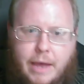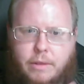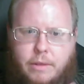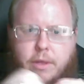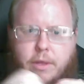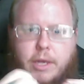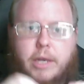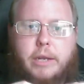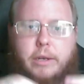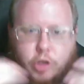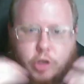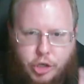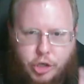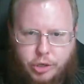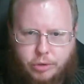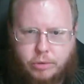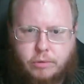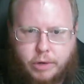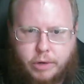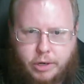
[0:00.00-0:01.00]
the
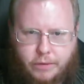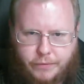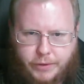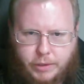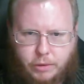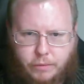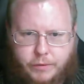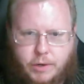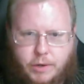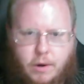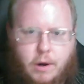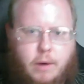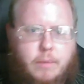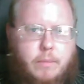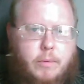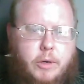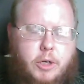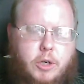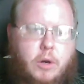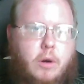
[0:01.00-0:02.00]
children of Iluvatar,
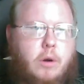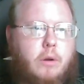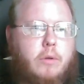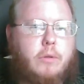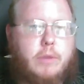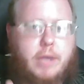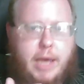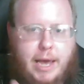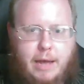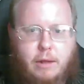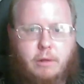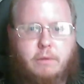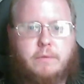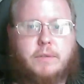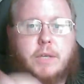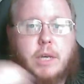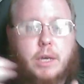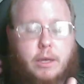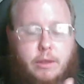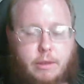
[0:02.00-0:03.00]
which are the
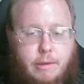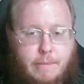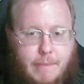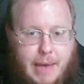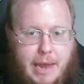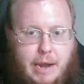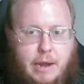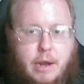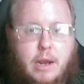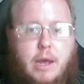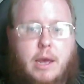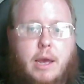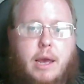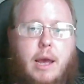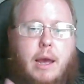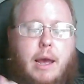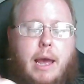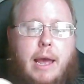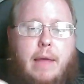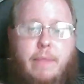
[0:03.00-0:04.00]
elves, the men,
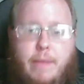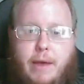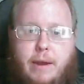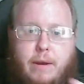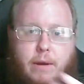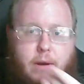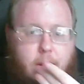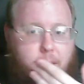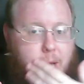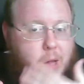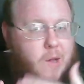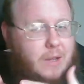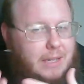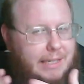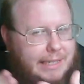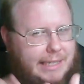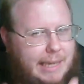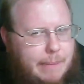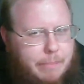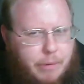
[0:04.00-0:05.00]
and then
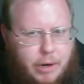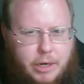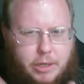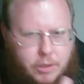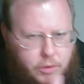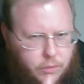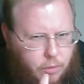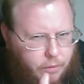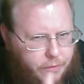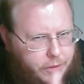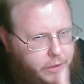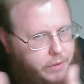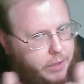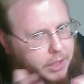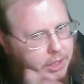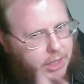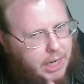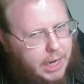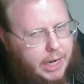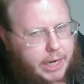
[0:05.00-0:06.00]
separate to the
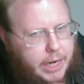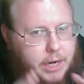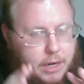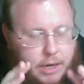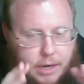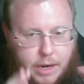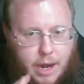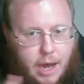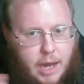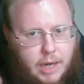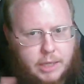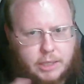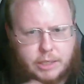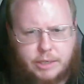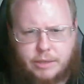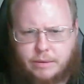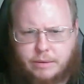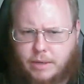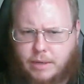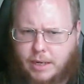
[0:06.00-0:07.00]
side,
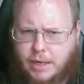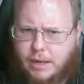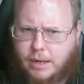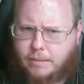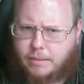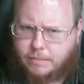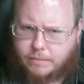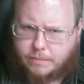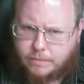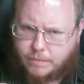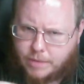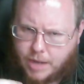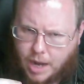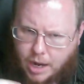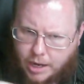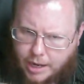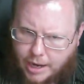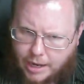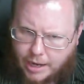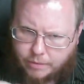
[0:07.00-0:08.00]
not uh,
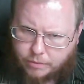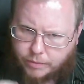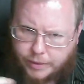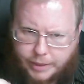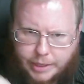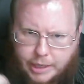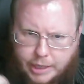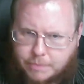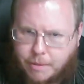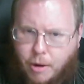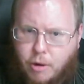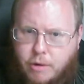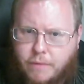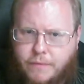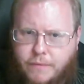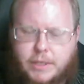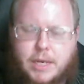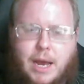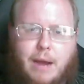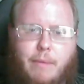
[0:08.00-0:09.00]
not uh, really as part
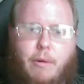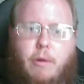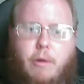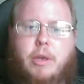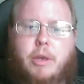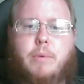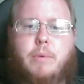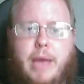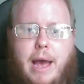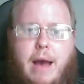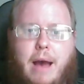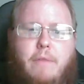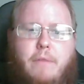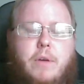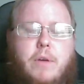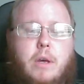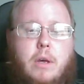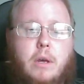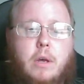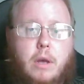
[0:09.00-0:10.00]
of this hierarchy, we have
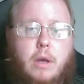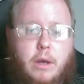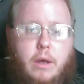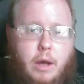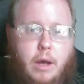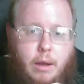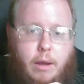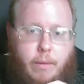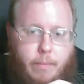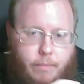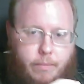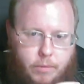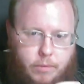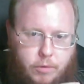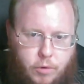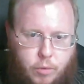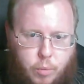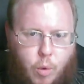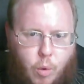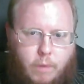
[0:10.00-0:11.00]
um,
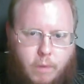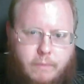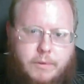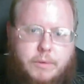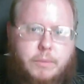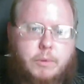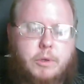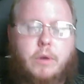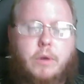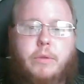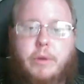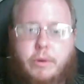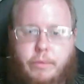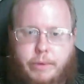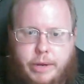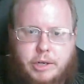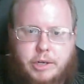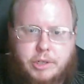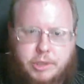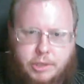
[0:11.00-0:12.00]
dwarves, which are the
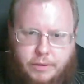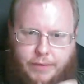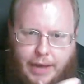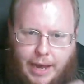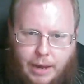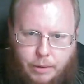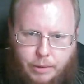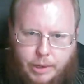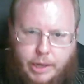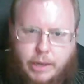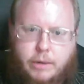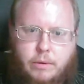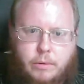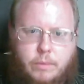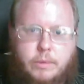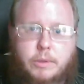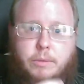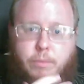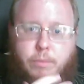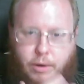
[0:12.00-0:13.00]
creations of Aule,
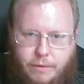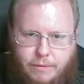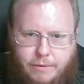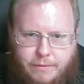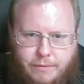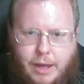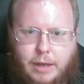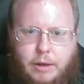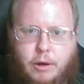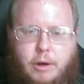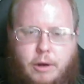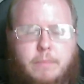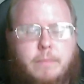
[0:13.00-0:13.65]
who is one of the Valar,